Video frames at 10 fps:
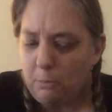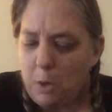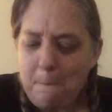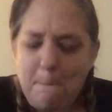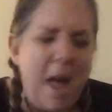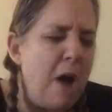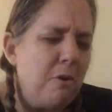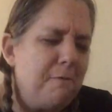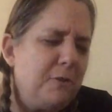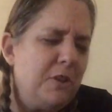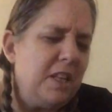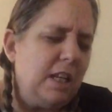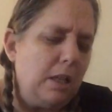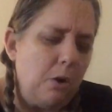more powerful than a